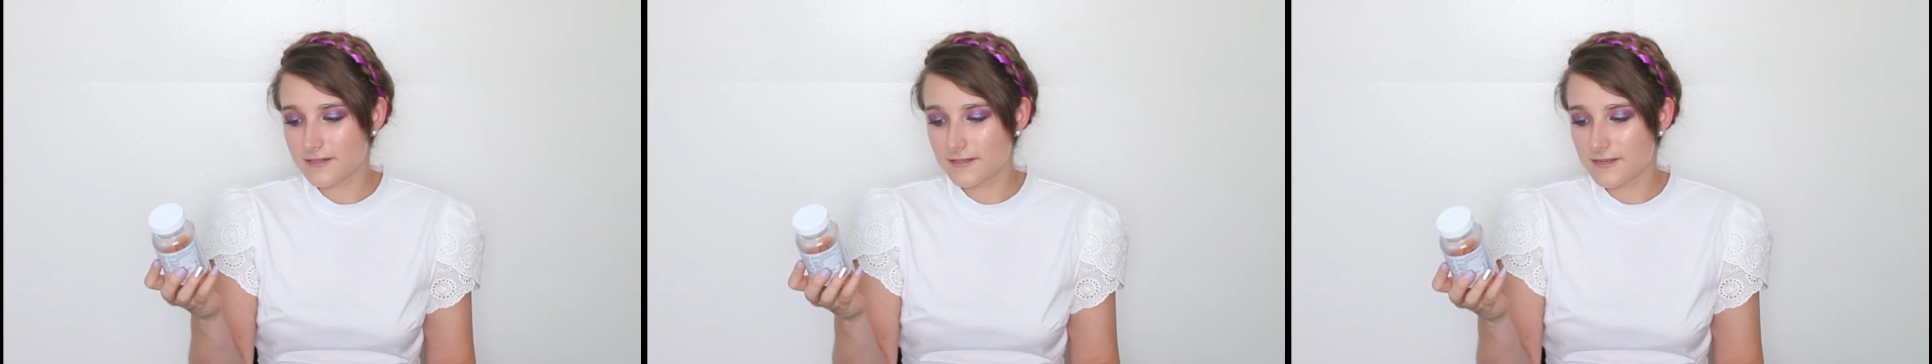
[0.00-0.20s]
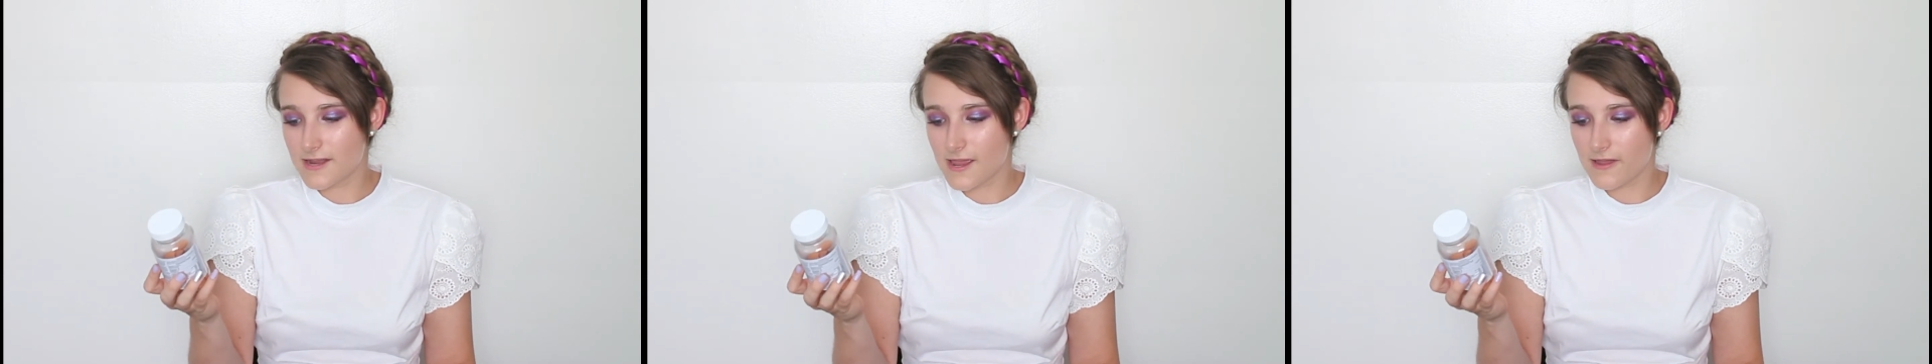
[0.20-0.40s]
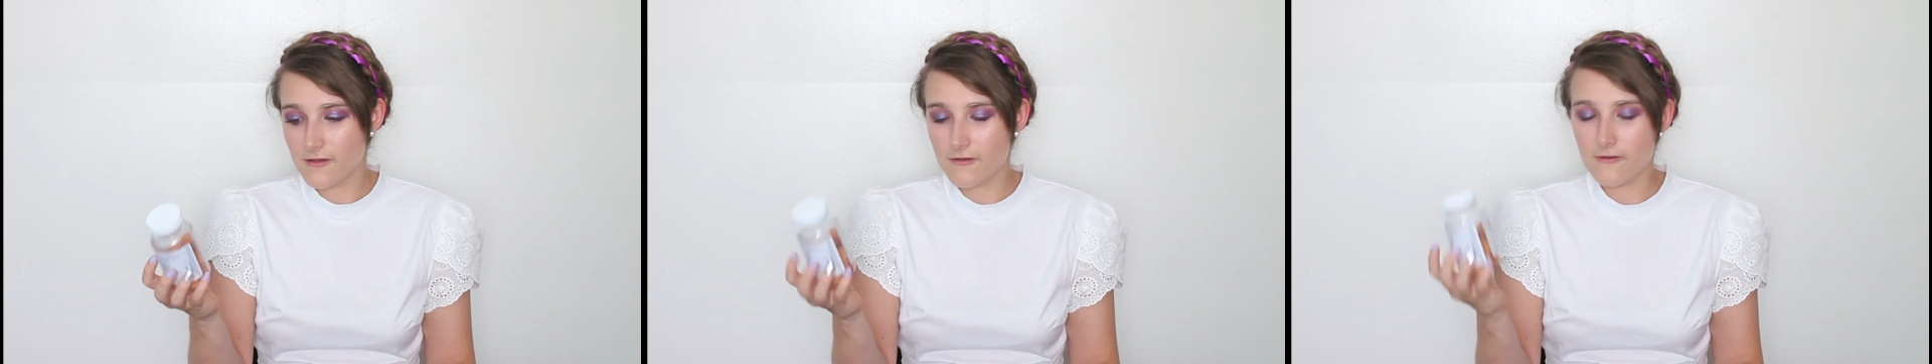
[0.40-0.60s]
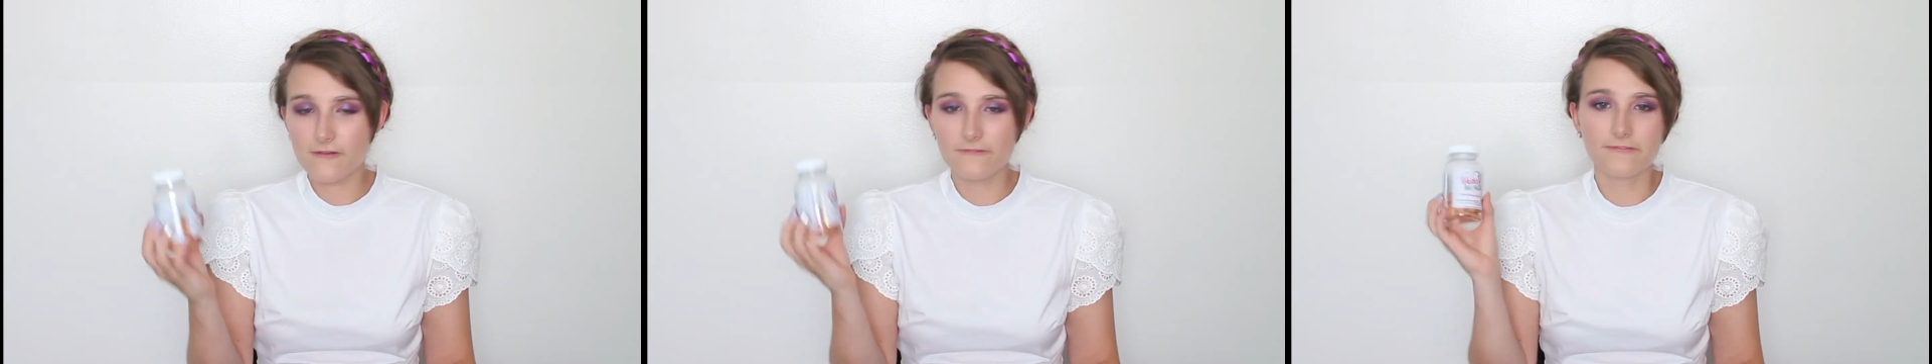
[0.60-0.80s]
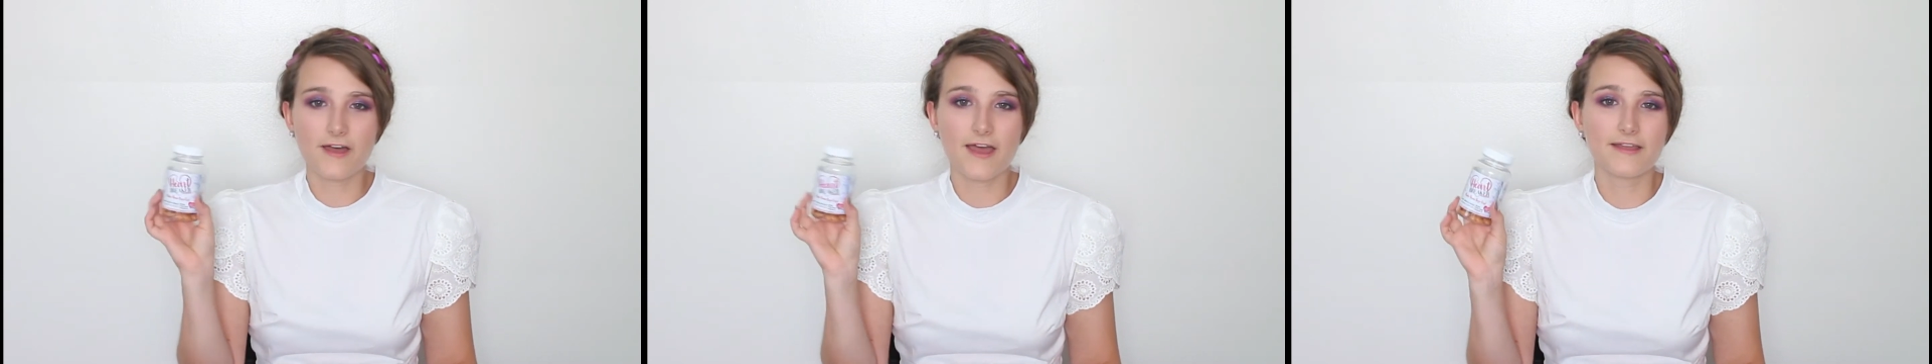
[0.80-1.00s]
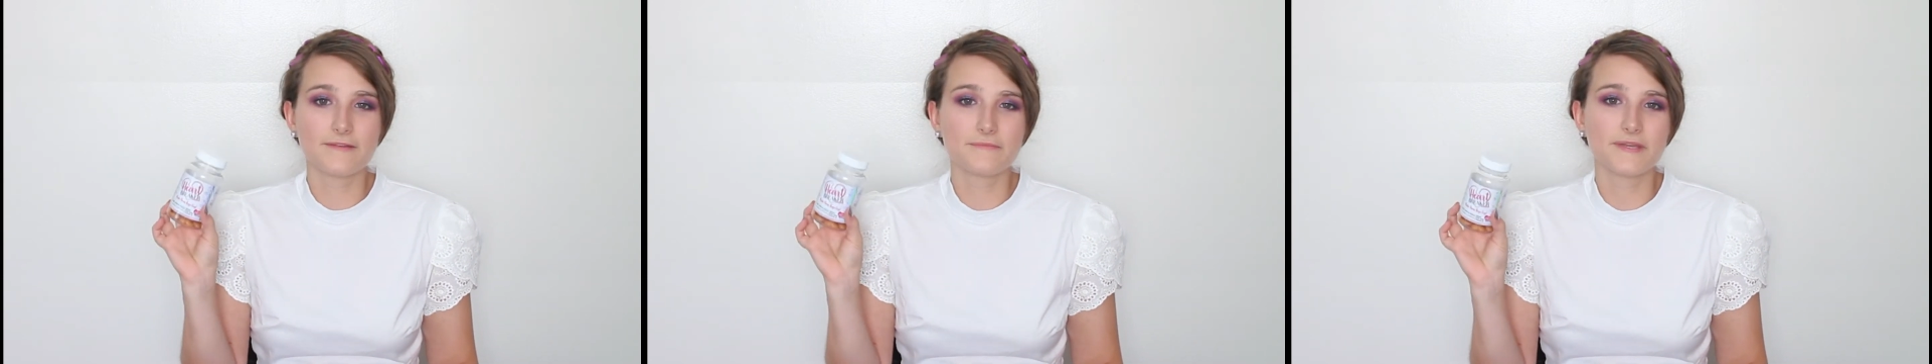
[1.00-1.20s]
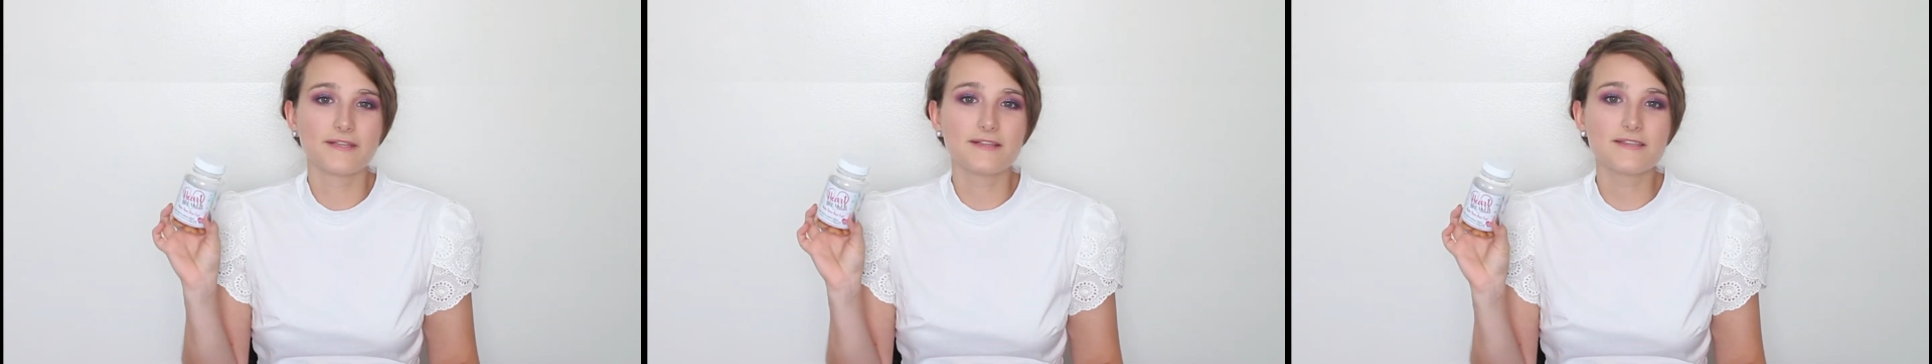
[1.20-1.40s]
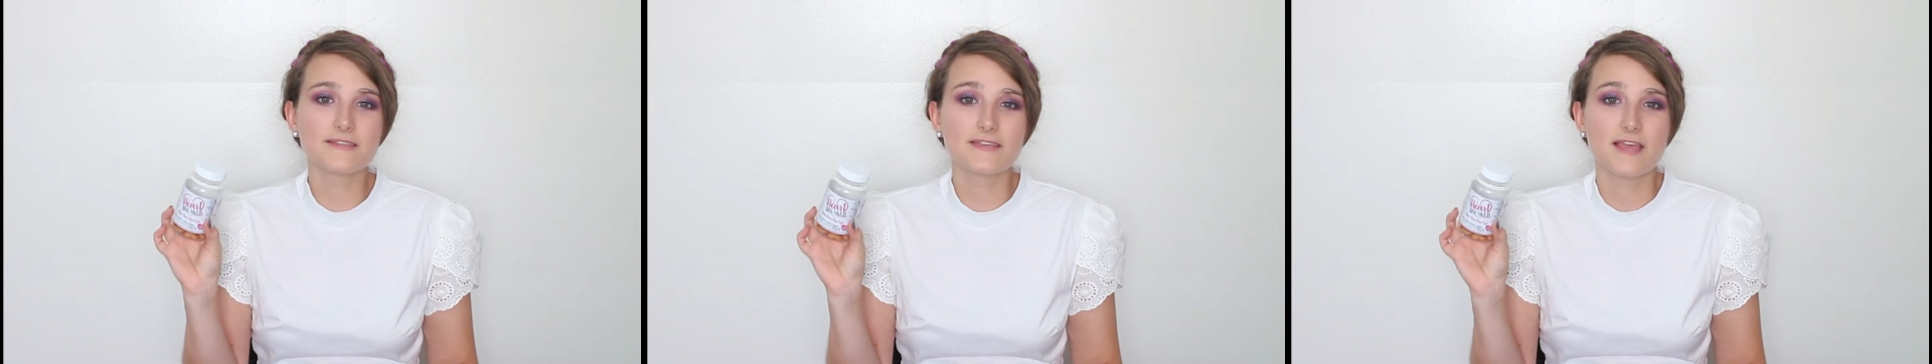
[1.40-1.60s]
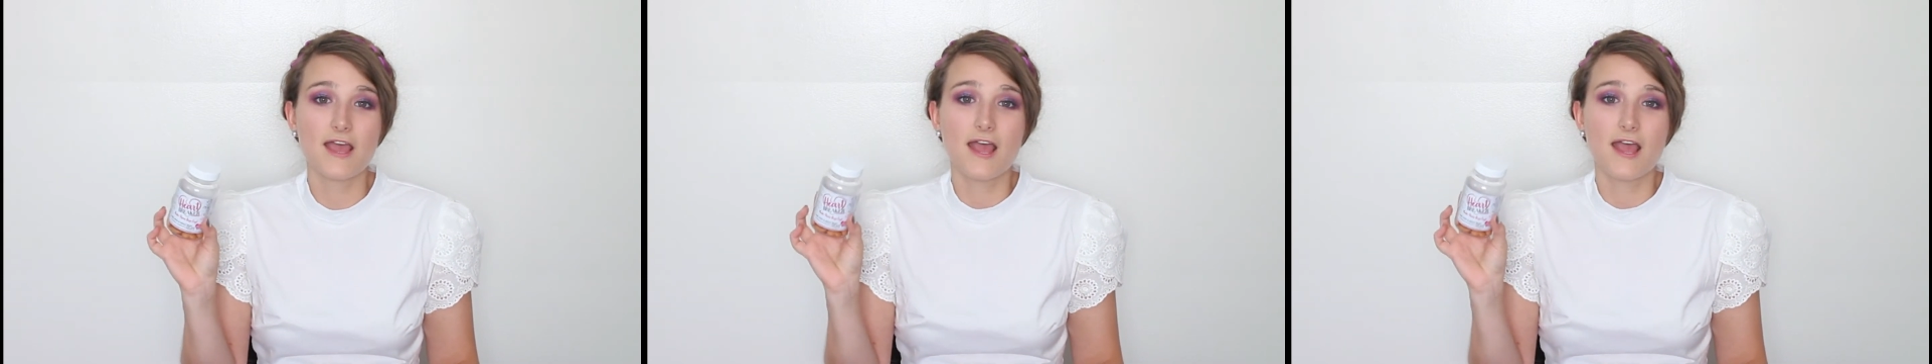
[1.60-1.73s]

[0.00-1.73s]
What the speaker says: and nail vitamins.